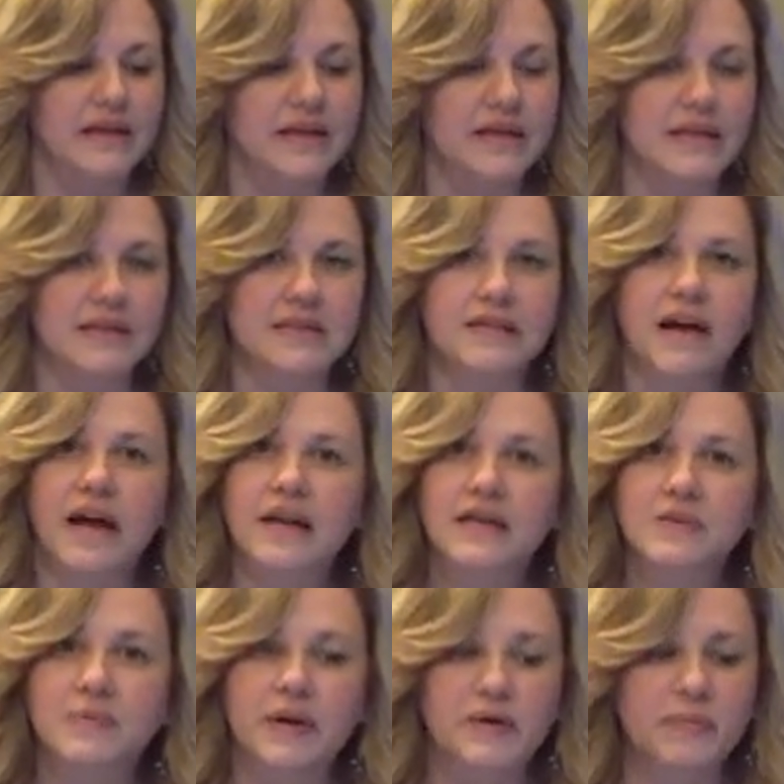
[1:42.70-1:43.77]
This
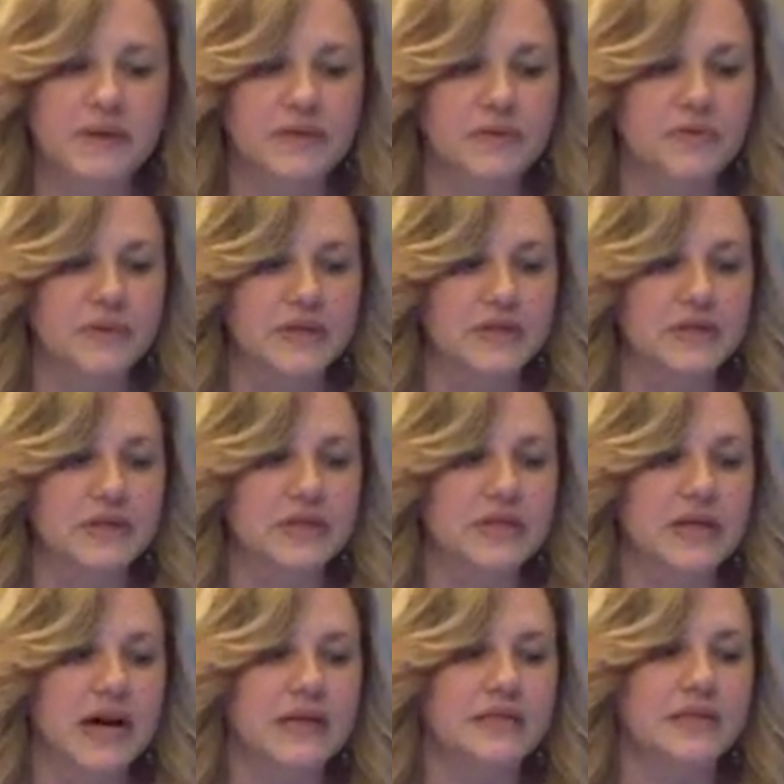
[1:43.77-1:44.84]
non-experimental research
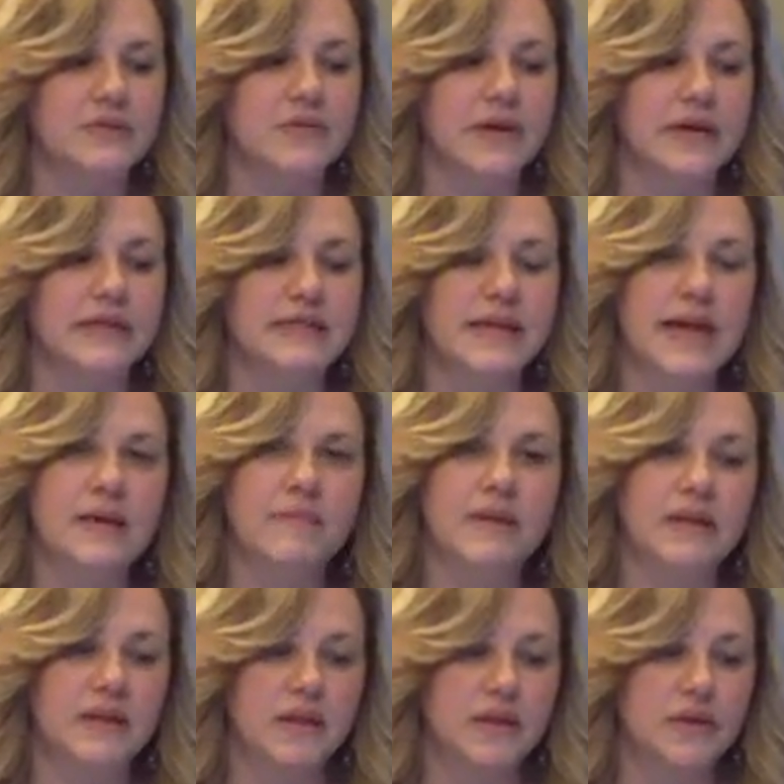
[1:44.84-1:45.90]
sought to
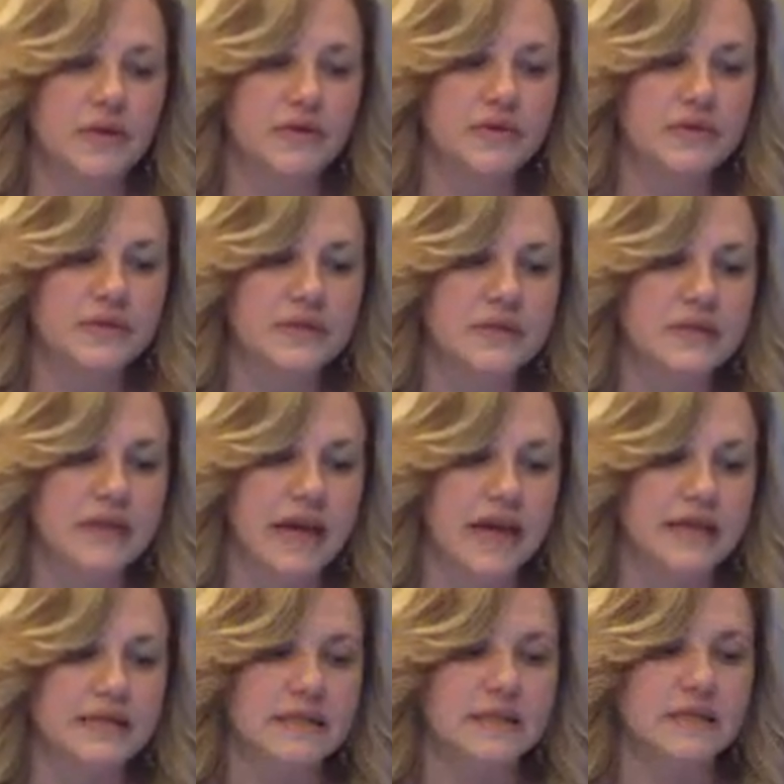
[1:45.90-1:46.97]
examine the use
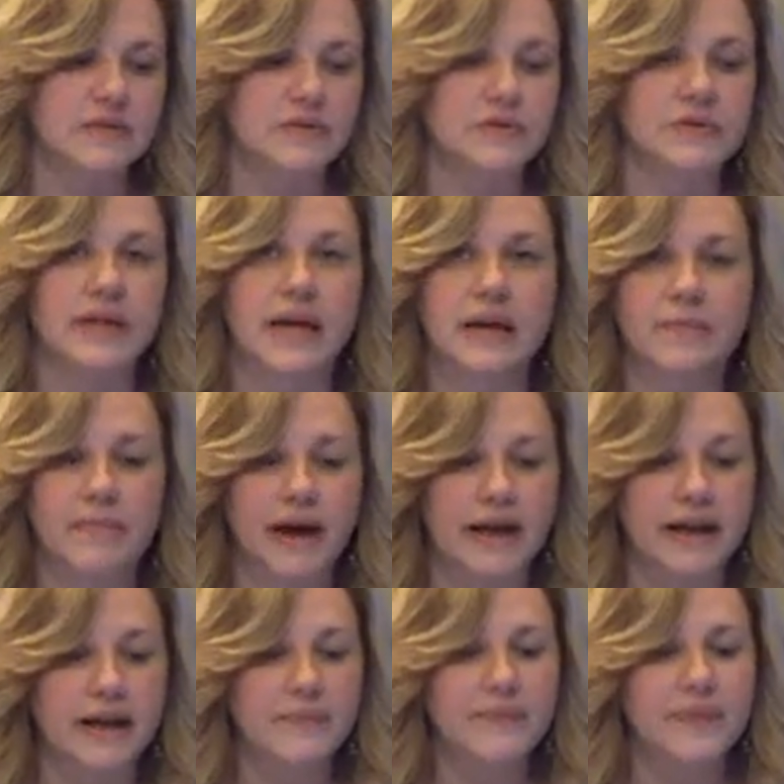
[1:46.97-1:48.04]
cases through data
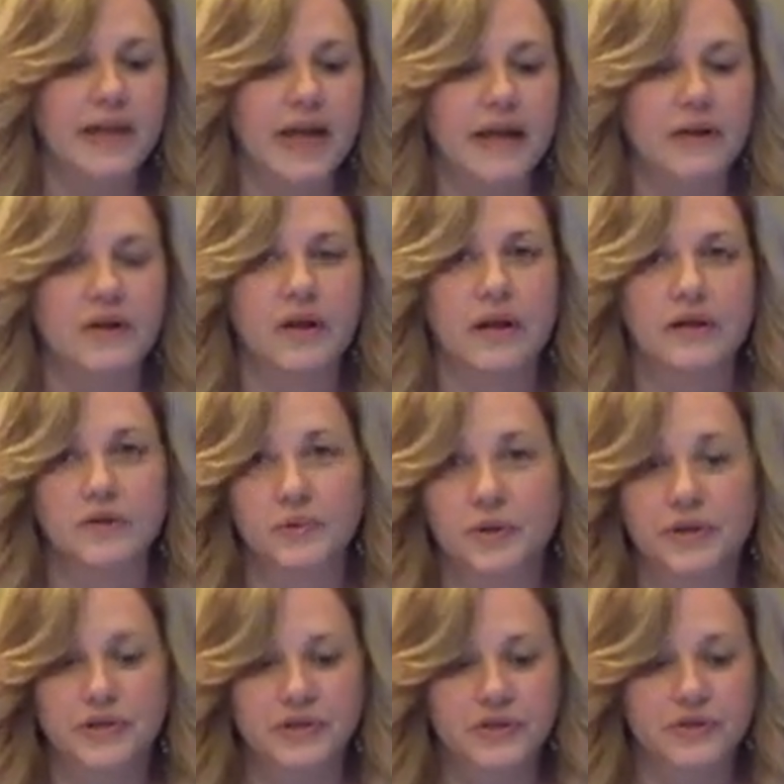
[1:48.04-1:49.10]
mining and a
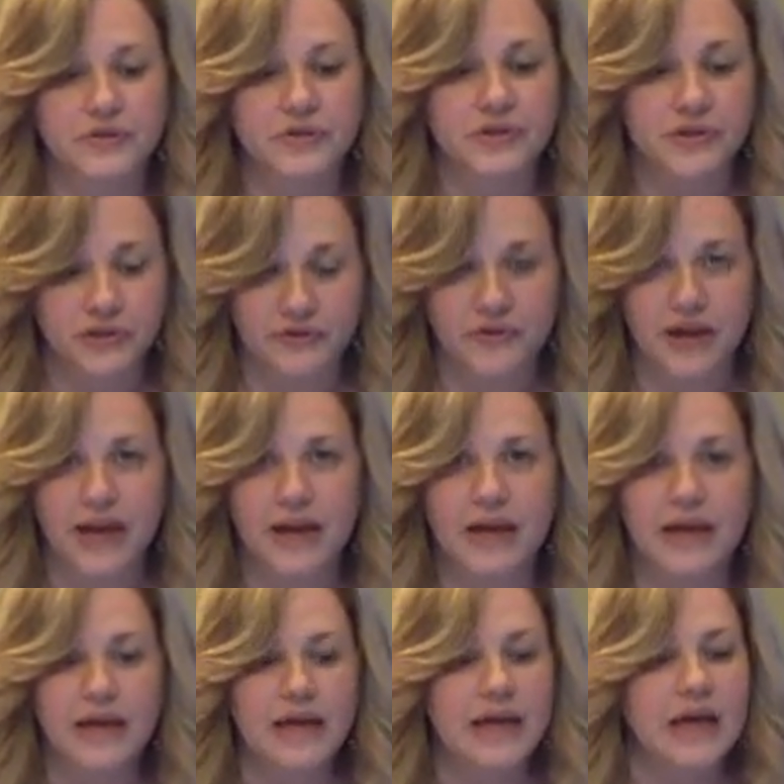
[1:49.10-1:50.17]
Twitter survey,
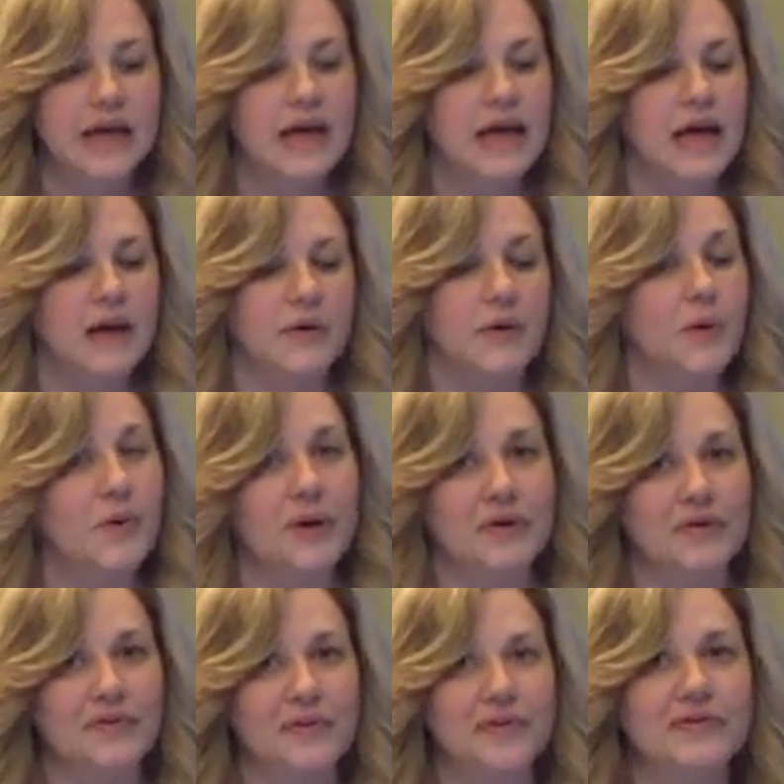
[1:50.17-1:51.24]
no
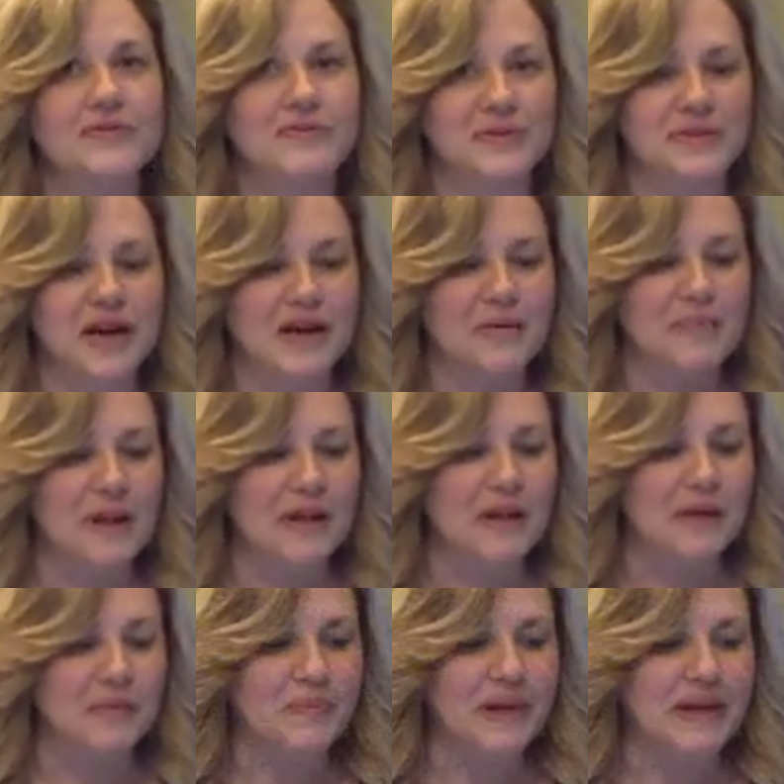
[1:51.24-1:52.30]
interviews, we'll talk about
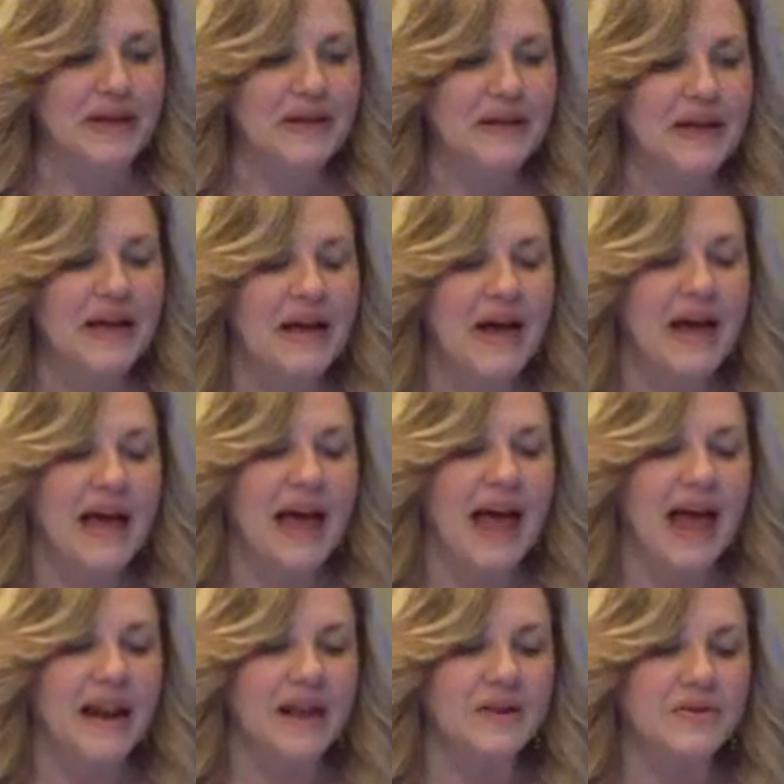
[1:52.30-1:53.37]
that in a minute,
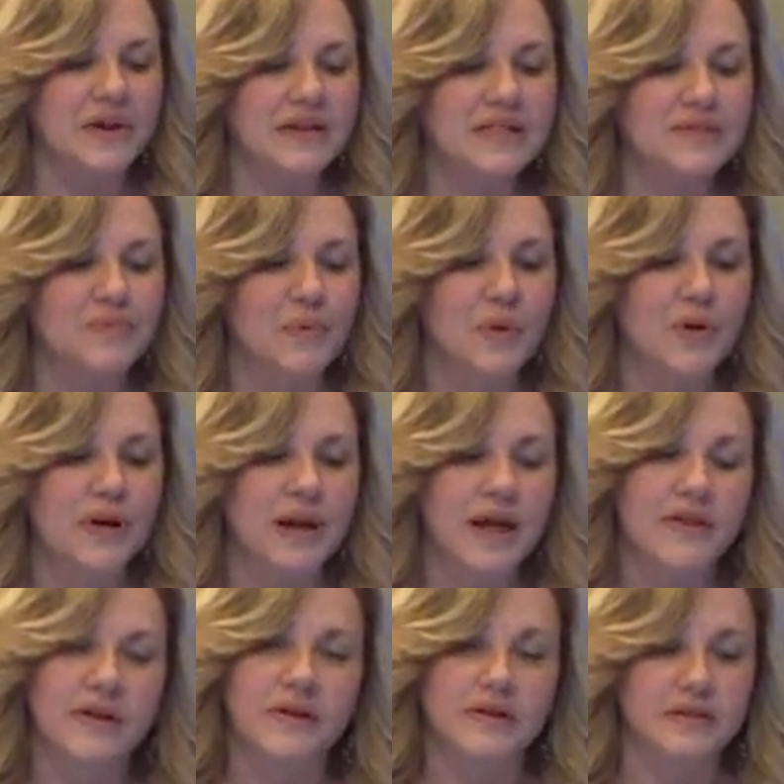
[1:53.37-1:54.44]
and address moral and
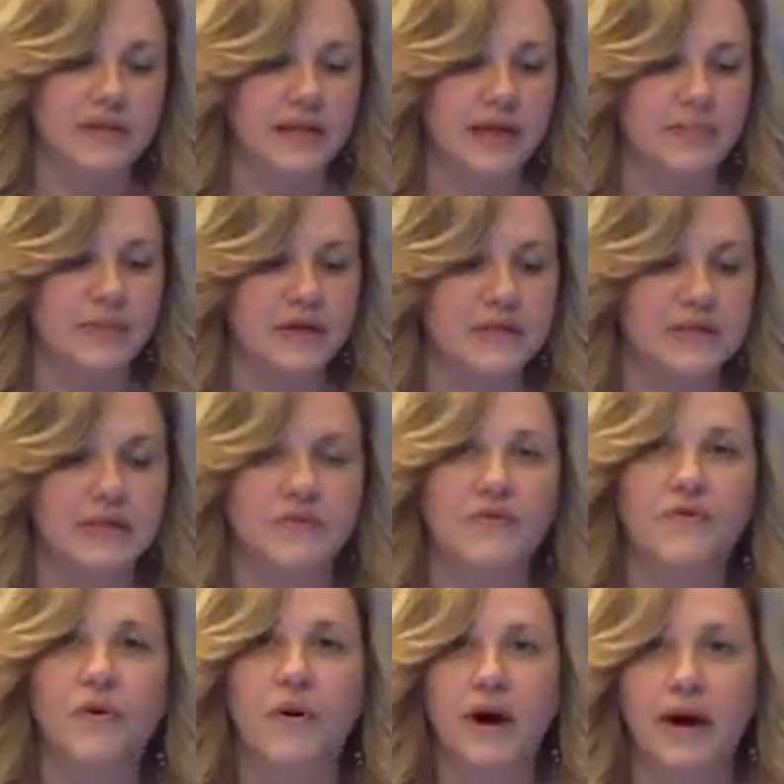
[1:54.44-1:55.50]
ethical dilemmas in
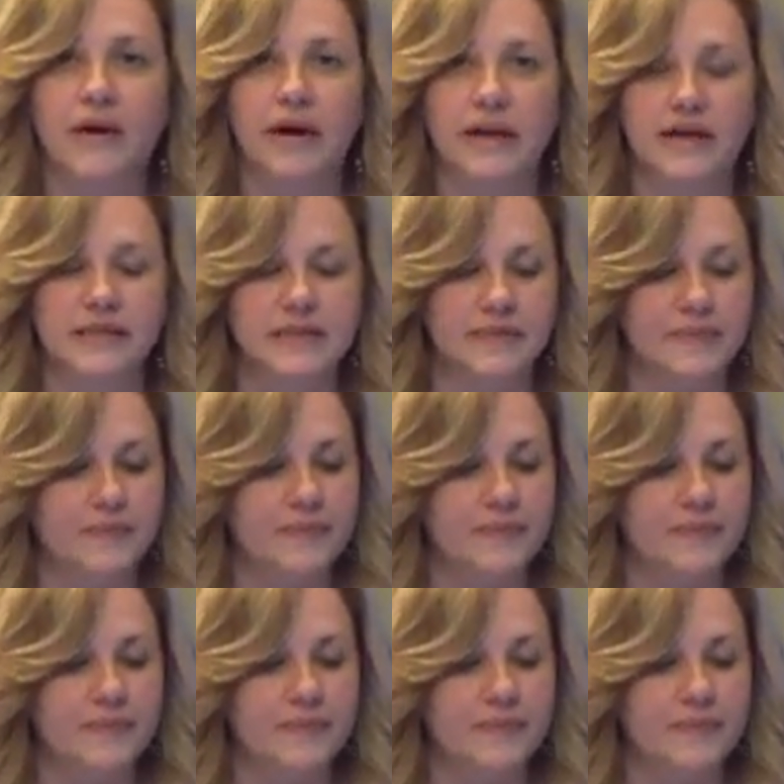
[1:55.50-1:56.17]
4 areas.